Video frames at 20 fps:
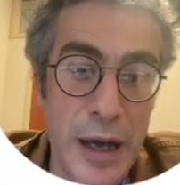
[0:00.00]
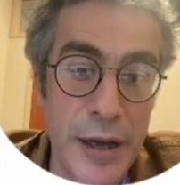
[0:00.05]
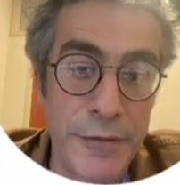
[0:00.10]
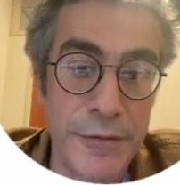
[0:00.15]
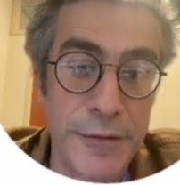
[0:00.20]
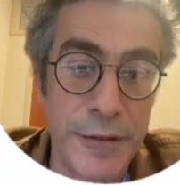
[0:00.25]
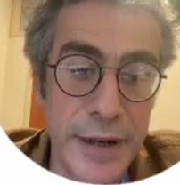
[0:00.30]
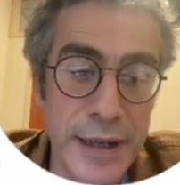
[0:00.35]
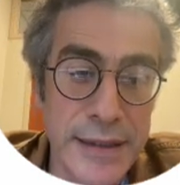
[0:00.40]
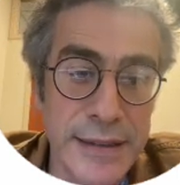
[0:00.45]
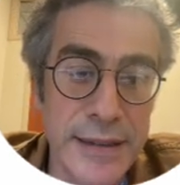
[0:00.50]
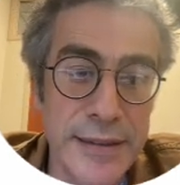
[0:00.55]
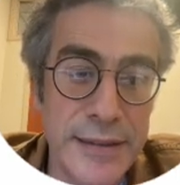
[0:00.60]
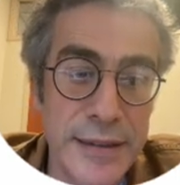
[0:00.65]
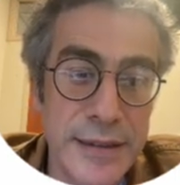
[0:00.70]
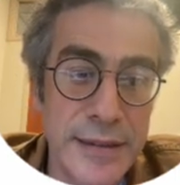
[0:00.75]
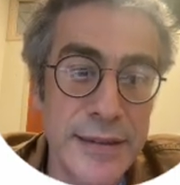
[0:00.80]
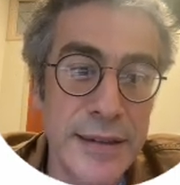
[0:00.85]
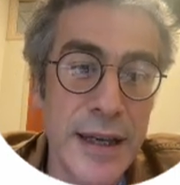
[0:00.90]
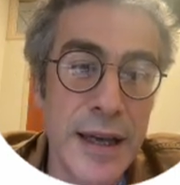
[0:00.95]
phrase it
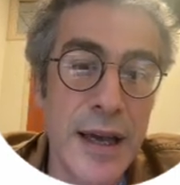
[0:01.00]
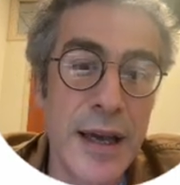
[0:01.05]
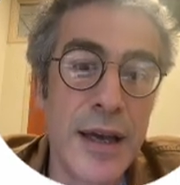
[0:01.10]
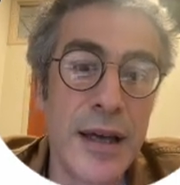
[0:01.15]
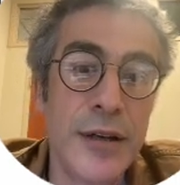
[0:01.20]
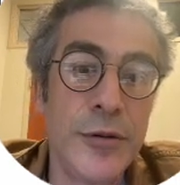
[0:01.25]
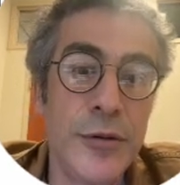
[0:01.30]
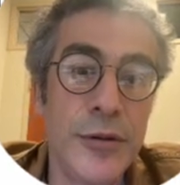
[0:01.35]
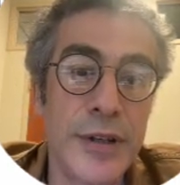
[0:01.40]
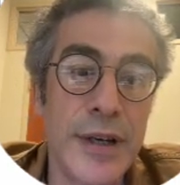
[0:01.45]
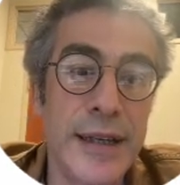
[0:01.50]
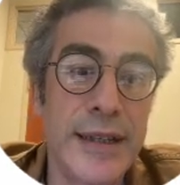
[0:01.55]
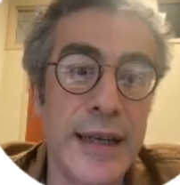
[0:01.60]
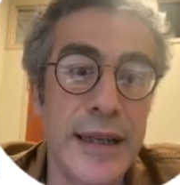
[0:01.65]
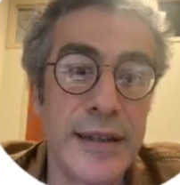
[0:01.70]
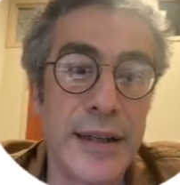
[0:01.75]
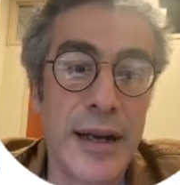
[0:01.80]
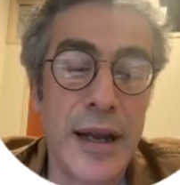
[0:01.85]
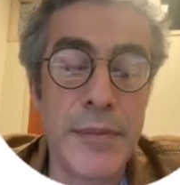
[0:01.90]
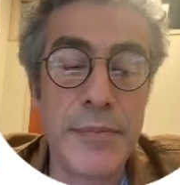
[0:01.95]
is, you can
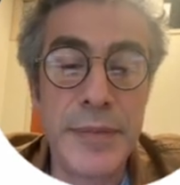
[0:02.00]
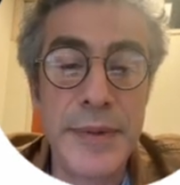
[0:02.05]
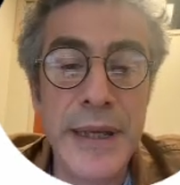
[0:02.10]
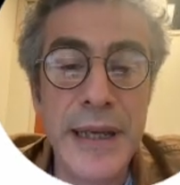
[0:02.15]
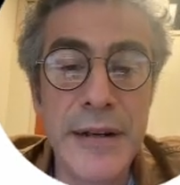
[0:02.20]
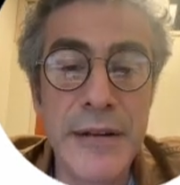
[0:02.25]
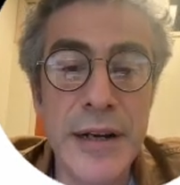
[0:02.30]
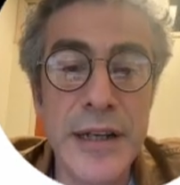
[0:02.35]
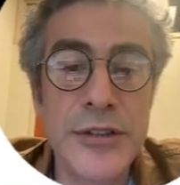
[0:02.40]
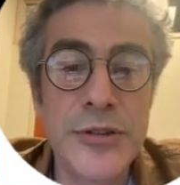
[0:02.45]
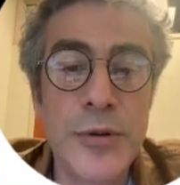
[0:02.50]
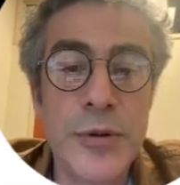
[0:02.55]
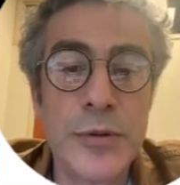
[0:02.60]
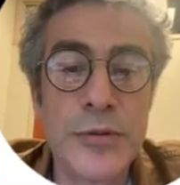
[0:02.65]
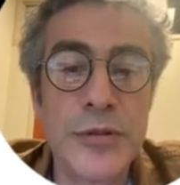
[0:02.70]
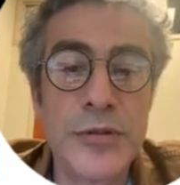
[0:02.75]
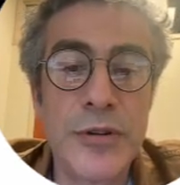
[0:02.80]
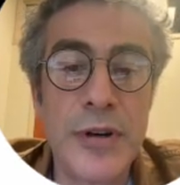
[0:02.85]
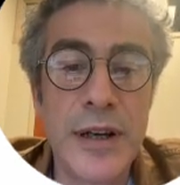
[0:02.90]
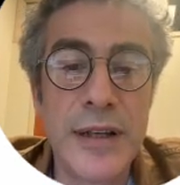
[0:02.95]
get an MP-range
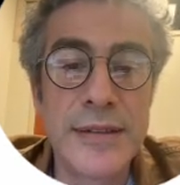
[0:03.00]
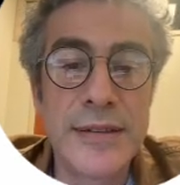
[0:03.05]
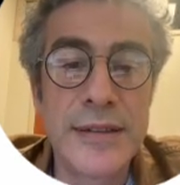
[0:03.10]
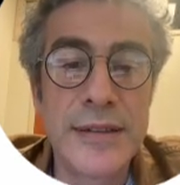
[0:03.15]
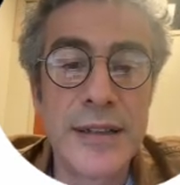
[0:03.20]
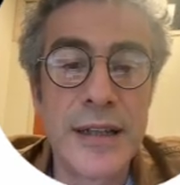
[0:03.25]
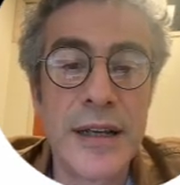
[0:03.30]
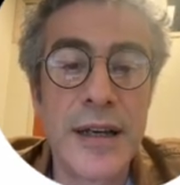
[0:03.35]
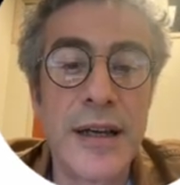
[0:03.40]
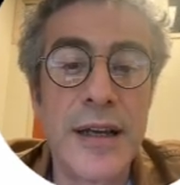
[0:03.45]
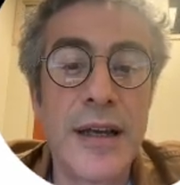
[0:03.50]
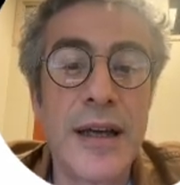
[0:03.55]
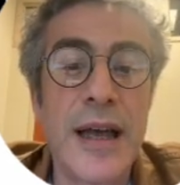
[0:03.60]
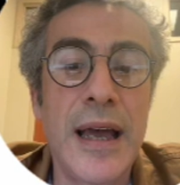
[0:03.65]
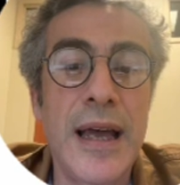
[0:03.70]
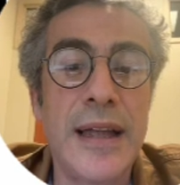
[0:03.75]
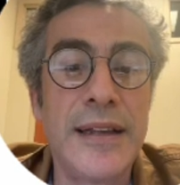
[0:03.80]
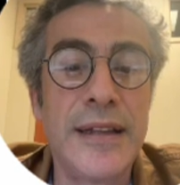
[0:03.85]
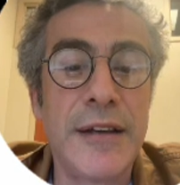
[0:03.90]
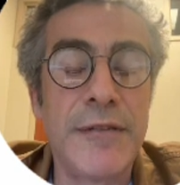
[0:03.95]
contrast
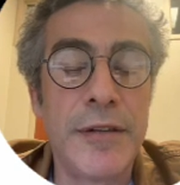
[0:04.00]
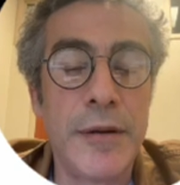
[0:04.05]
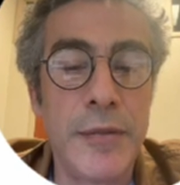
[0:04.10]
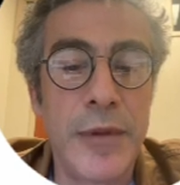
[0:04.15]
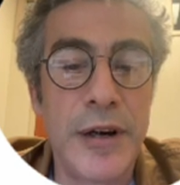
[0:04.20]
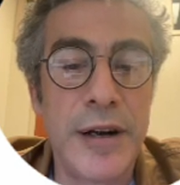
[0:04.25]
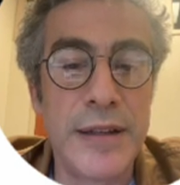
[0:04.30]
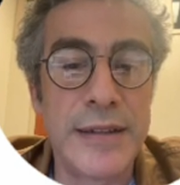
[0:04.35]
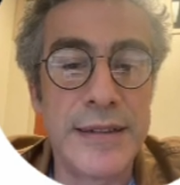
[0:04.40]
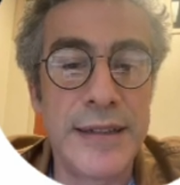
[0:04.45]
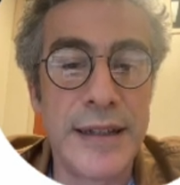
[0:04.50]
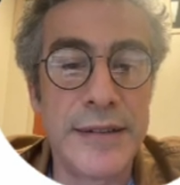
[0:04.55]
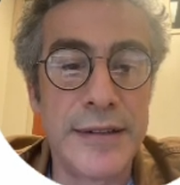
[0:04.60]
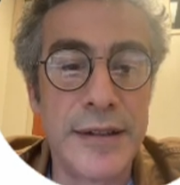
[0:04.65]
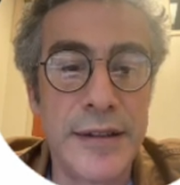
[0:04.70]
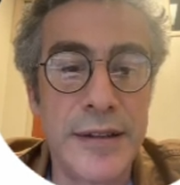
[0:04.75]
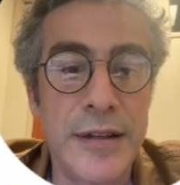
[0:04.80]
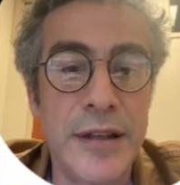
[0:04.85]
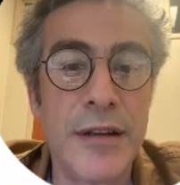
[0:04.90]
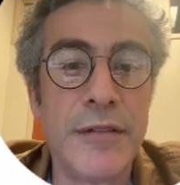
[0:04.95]
and fMRI
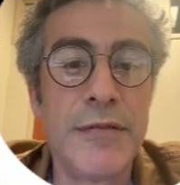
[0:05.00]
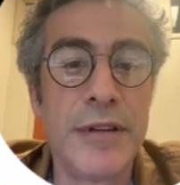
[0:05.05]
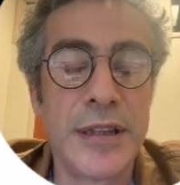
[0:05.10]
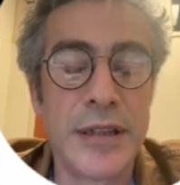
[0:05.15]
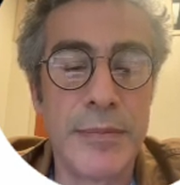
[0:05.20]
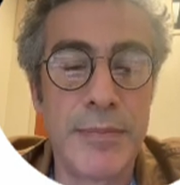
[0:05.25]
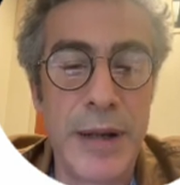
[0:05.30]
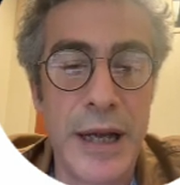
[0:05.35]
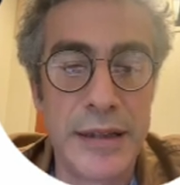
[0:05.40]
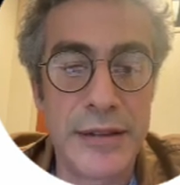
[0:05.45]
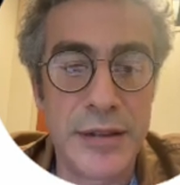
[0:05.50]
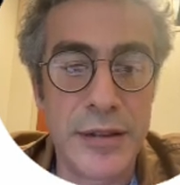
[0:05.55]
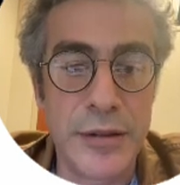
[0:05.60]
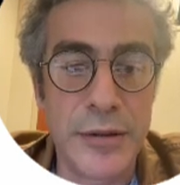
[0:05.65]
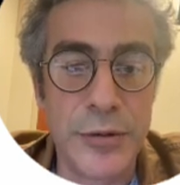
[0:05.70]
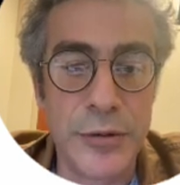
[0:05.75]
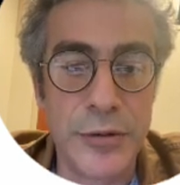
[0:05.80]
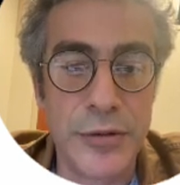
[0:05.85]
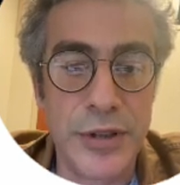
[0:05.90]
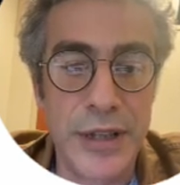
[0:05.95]
signal with the
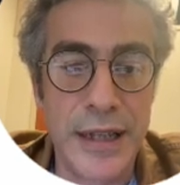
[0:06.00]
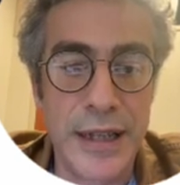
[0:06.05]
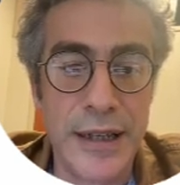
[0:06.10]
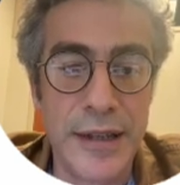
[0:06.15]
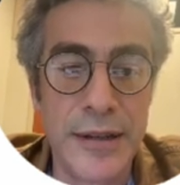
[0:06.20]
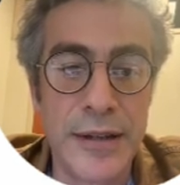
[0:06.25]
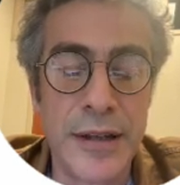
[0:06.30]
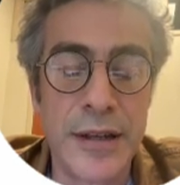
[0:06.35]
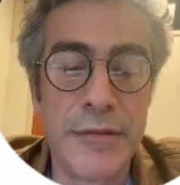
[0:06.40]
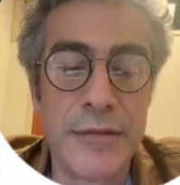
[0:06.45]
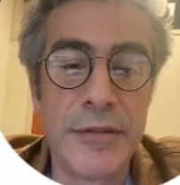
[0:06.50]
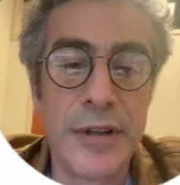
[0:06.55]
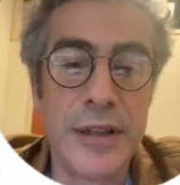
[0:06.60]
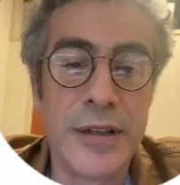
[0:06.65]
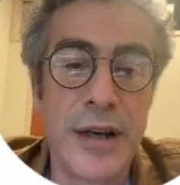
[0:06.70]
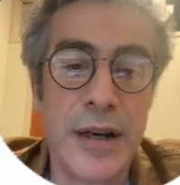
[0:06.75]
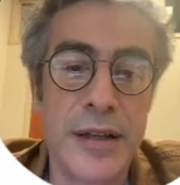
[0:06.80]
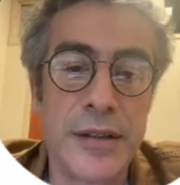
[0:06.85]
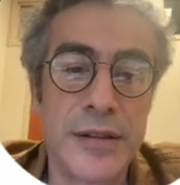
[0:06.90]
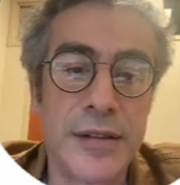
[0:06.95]
PETALUTE
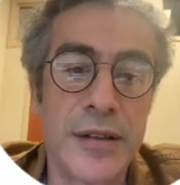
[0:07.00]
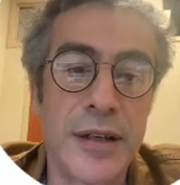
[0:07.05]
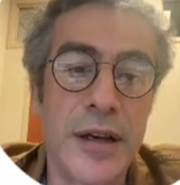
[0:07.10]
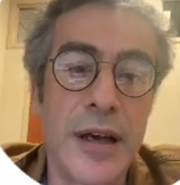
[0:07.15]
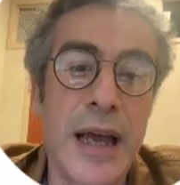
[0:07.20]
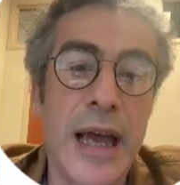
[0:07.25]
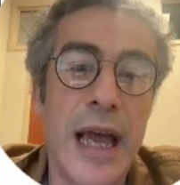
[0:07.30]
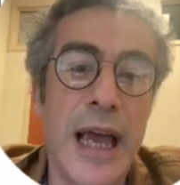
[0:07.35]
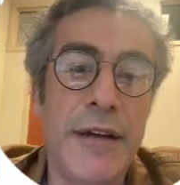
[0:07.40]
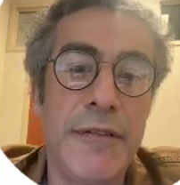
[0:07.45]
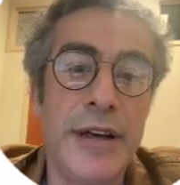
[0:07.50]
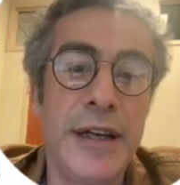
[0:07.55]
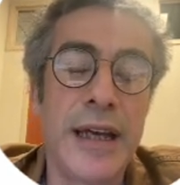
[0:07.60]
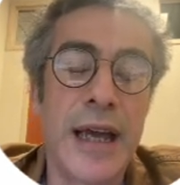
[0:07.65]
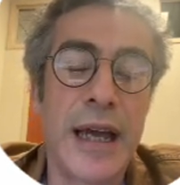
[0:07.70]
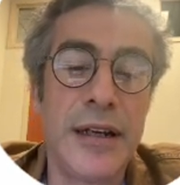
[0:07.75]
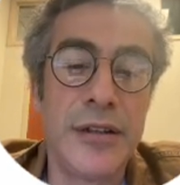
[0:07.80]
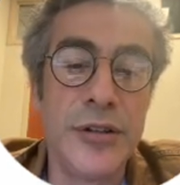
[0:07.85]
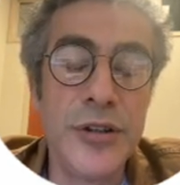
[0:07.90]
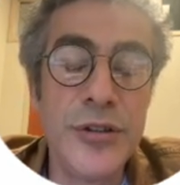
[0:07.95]
without having
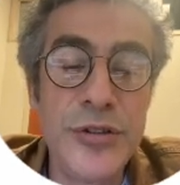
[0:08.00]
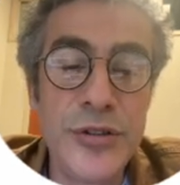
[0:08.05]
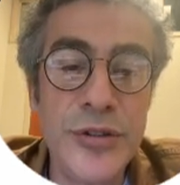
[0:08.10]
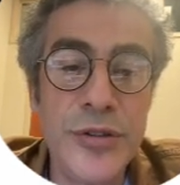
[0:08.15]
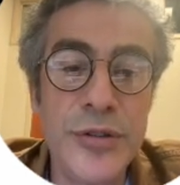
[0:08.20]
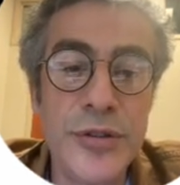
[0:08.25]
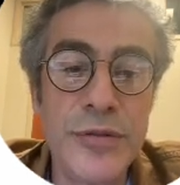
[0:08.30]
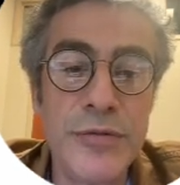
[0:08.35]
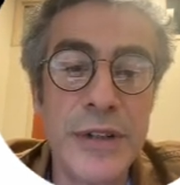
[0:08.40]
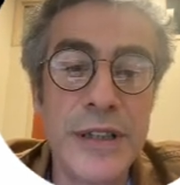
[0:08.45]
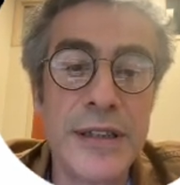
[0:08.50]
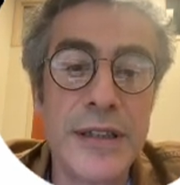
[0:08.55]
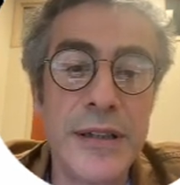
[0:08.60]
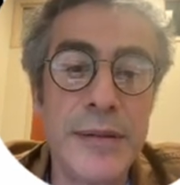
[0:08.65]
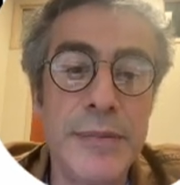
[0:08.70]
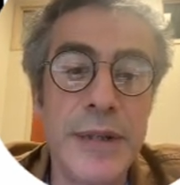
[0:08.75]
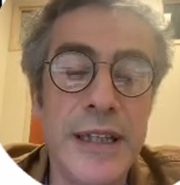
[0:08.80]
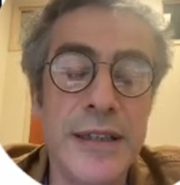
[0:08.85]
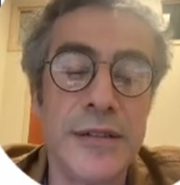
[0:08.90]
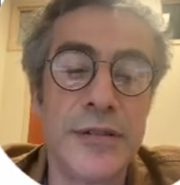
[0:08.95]
any issue with
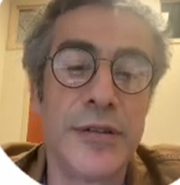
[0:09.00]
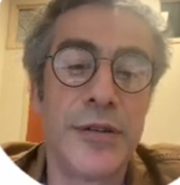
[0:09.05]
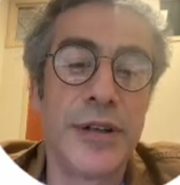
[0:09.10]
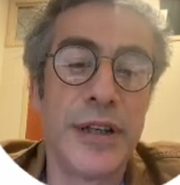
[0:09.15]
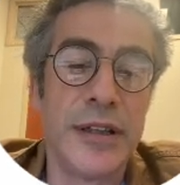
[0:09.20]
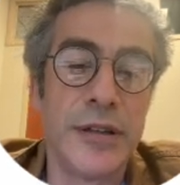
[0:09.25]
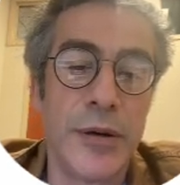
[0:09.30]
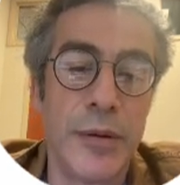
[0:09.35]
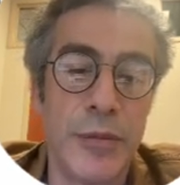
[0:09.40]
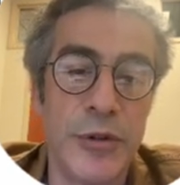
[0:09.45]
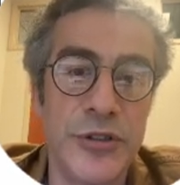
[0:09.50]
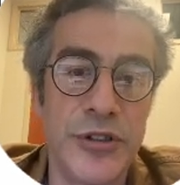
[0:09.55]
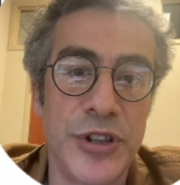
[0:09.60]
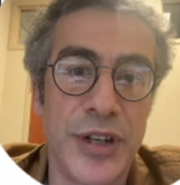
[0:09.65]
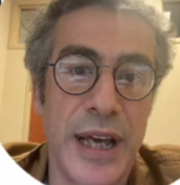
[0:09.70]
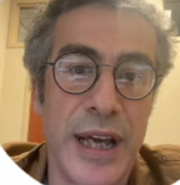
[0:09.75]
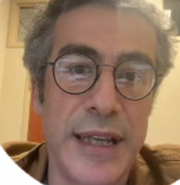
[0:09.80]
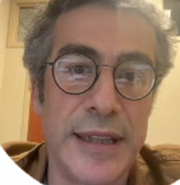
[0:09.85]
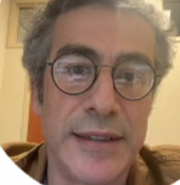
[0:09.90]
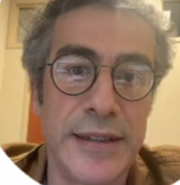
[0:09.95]
the B0
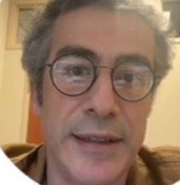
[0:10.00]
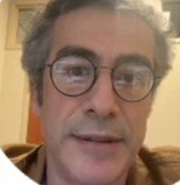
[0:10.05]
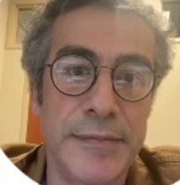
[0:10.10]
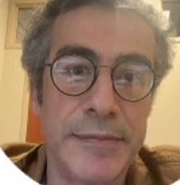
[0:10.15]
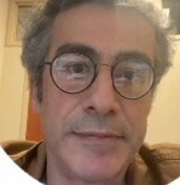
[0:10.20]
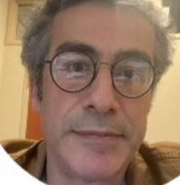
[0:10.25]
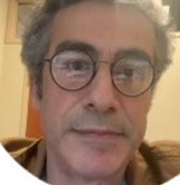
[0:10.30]
inhomogeneity.